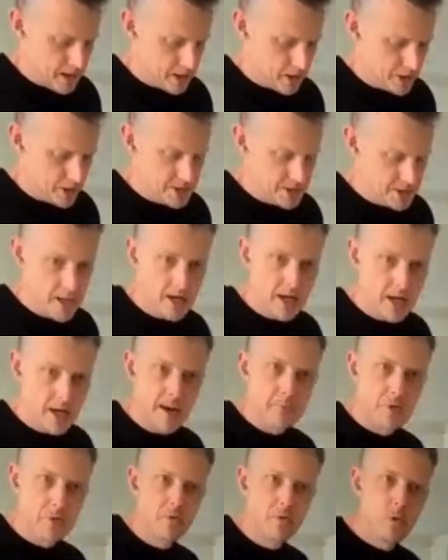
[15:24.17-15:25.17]
And I did that a
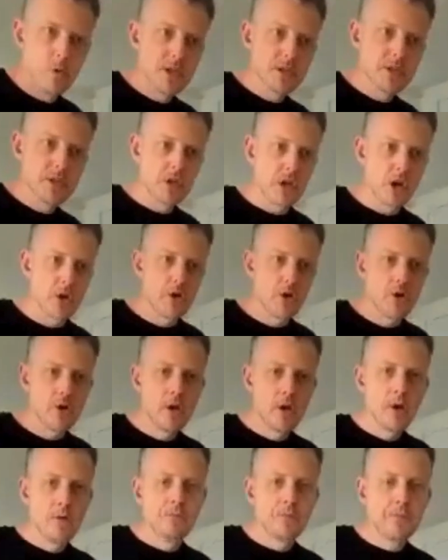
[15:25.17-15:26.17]
couple of weeks ago,
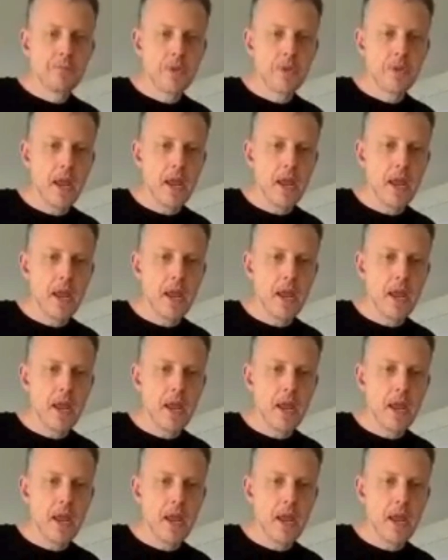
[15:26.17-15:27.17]

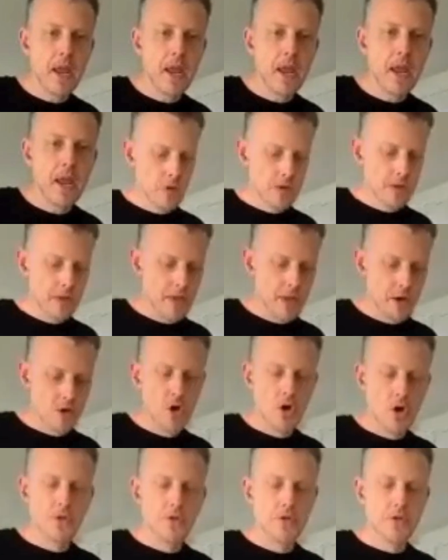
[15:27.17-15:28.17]
and showing that
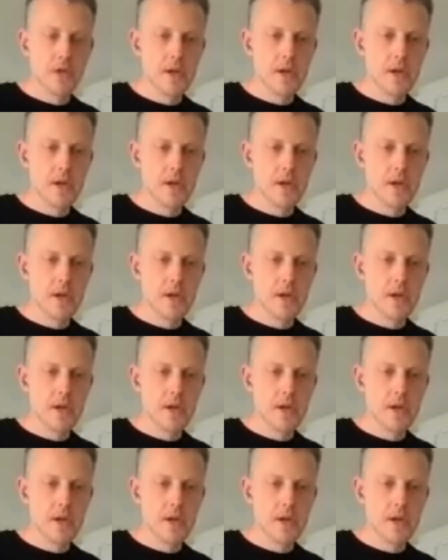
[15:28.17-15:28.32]
on